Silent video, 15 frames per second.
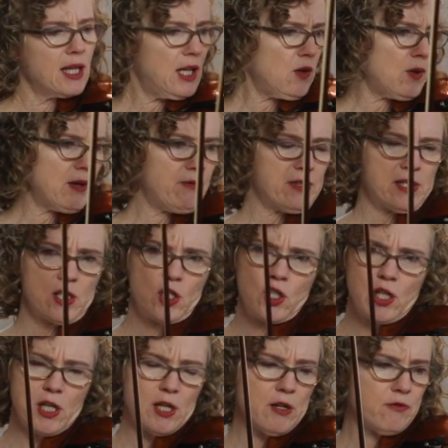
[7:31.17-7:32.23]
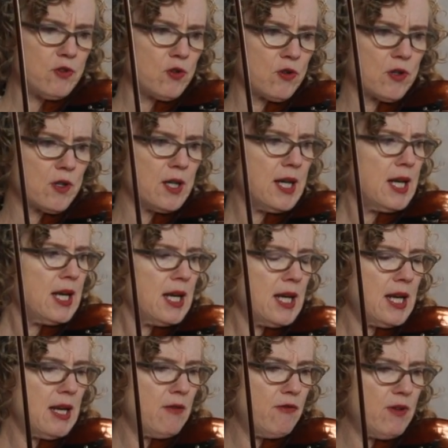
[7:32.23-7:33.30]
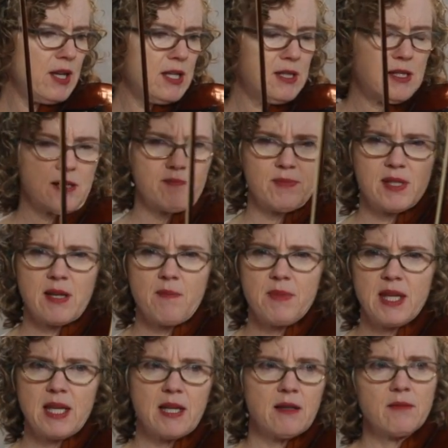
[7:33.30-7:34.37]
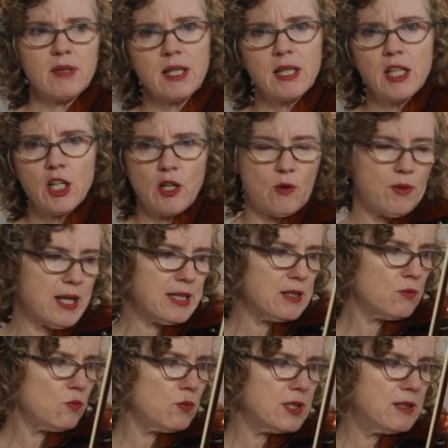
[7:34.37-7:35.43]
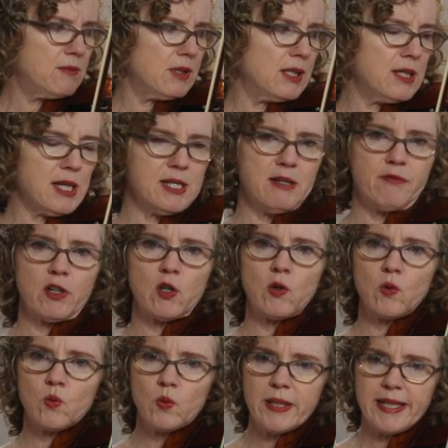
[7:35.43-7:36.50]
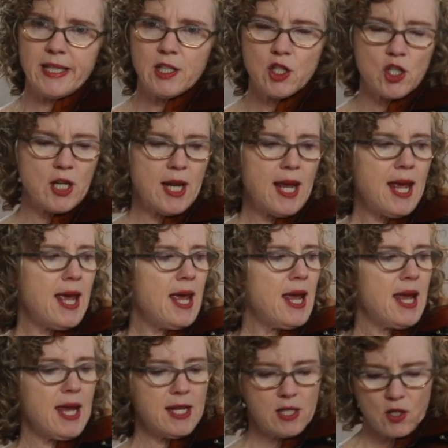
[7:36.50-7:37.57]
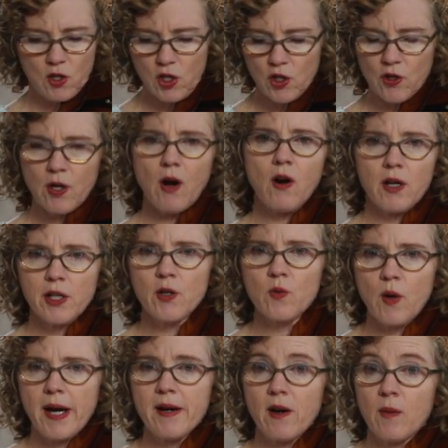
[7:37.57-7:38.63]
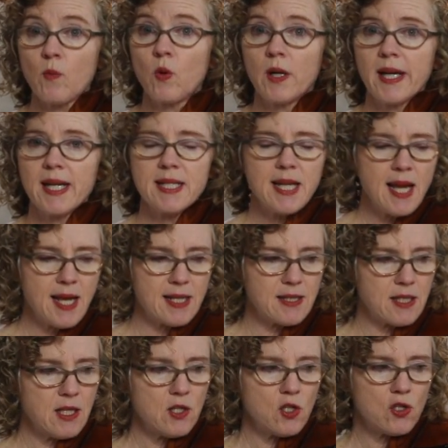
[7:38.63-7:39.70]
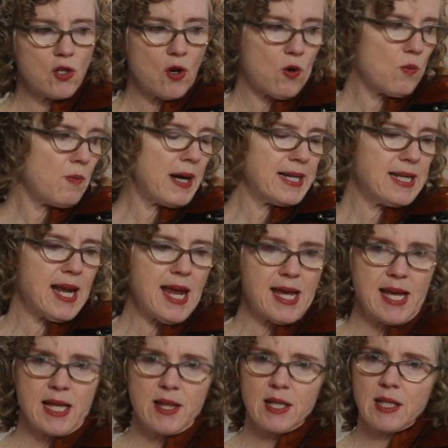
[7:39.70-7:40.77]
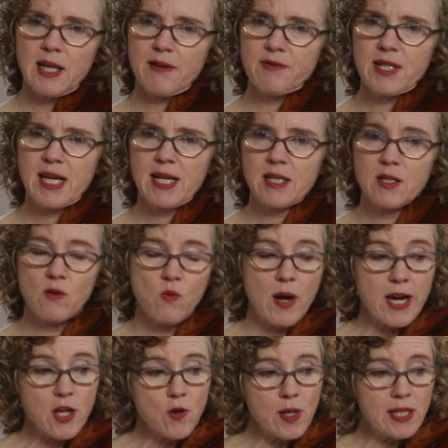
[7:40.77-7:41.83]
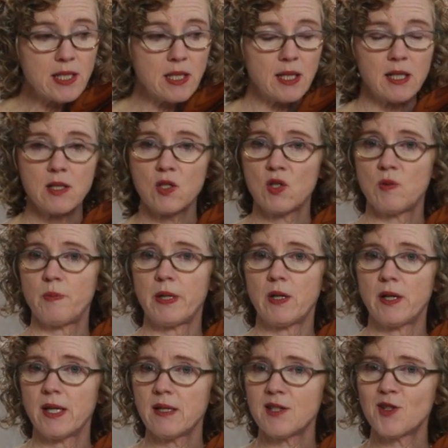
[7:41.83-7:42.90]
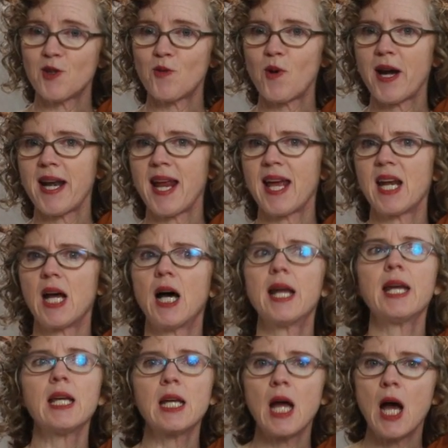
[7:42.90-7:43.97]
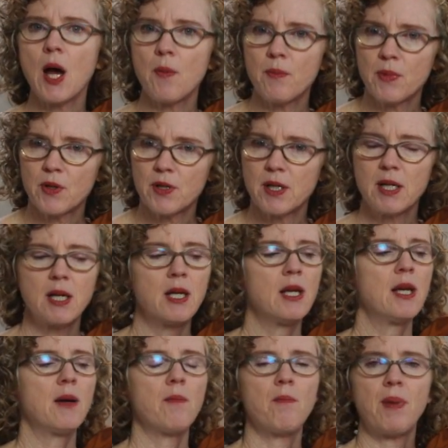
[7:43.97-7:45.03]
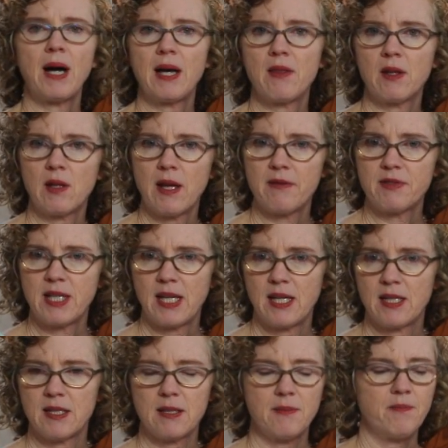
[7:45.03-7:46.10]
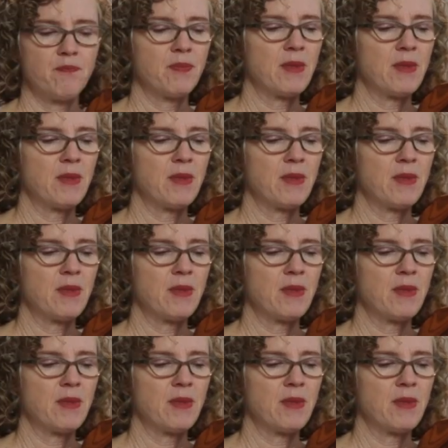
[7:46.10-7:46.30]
you know, if it's a shift or if it's something, you know, that's a difficult reach, it's your right arm will get tense. So by taking the left hand away, you get to experience the right hand unencumbered by the left hand.